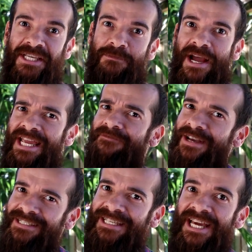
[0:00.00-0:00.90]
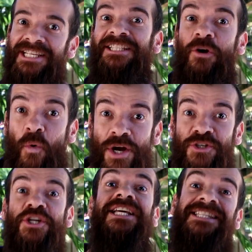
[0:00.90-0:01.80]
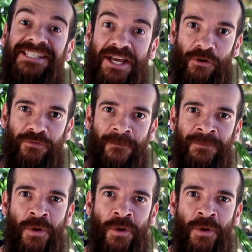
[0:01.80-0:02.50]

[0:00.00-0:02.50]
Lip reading: is by investigating the question itself.